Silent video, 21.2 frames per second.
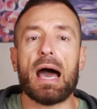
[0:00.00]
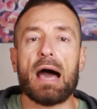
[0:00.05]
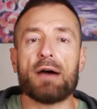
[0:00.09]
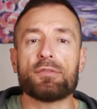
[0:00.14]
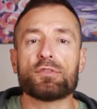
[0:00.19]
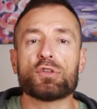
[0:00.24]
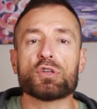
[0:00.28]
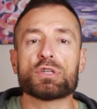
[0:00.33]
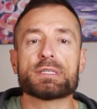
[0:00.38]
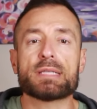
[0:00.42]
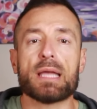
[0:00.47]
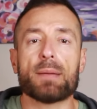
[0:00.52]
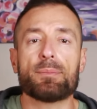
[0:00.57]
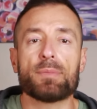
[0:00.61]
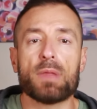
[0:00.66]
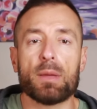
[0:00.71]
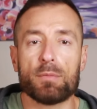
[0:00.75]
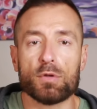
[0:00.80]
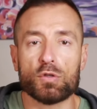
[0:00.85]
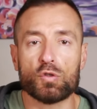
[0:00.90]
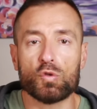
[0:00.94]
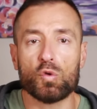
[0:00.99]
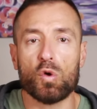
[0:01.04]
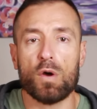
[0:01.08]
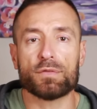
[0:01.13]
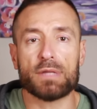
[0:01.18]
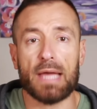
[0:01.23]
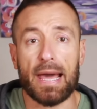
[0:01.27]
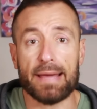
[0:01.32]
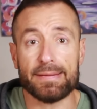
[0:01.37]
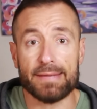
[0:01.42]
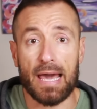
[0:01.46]
after step number two,
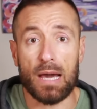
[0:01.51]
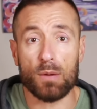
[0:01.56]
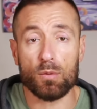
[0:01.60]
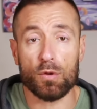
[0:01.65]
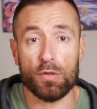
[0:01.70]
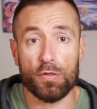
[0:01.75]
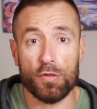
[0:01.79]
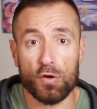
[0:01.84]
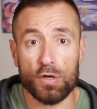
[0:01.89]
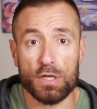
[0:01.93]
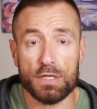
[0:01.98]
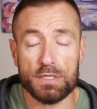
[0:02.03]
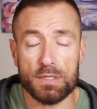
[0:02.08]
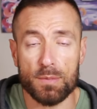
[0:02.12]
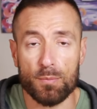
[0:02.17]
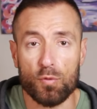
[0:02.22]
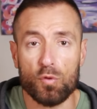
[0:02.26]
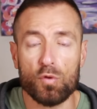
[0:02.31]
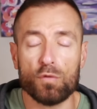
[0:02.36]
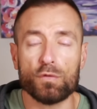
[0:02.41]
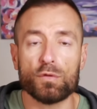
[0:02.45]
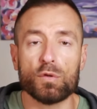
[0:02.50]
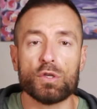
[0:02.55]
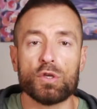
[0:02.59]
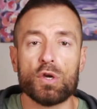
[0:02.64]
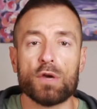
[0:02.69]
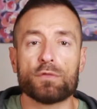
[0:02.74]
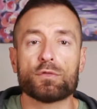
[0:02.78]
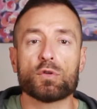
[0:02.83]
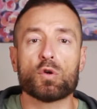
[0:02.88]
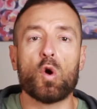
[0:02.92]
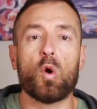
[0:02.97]
after the I one thirty is approved,
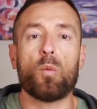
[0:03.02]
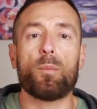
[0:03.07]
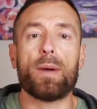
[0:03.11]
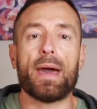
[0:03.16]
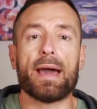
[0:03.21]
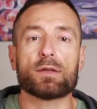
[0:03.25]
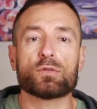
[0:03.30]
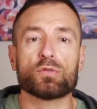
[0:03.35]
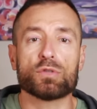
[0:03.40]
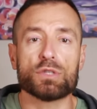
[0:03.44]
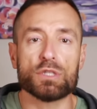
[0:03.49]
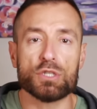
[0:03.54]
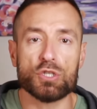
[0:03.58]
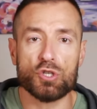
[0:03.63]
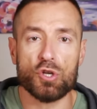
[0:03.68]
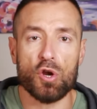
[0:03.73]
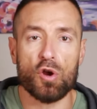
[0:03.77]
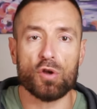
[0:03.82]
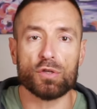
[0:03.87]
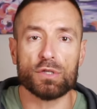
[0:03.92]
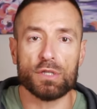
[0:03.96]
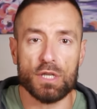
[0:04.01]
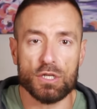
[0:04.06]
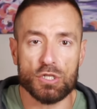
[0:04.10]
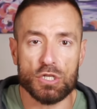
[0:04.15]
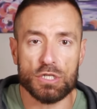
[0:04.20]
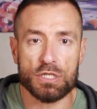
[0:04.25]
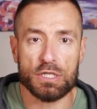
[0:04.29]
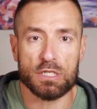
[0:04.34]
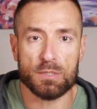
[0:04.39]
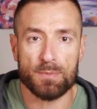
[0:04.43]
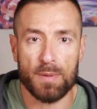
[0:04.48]
you have to go back to this chart that I
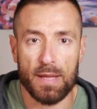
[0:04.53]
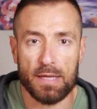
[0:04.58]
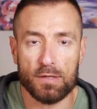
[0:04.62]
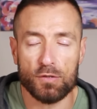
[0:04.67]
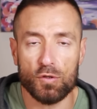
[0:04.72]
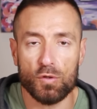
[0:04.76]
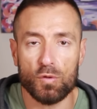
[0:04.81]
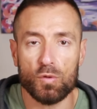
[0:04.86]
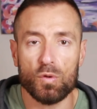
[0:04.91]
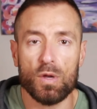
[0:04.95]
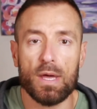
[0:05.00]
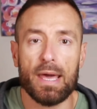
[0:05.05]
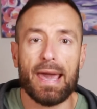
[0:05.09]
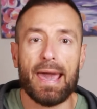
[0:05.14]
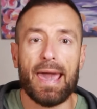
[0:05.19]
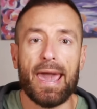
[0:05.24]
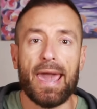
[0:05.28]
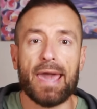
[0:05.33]
just explained to you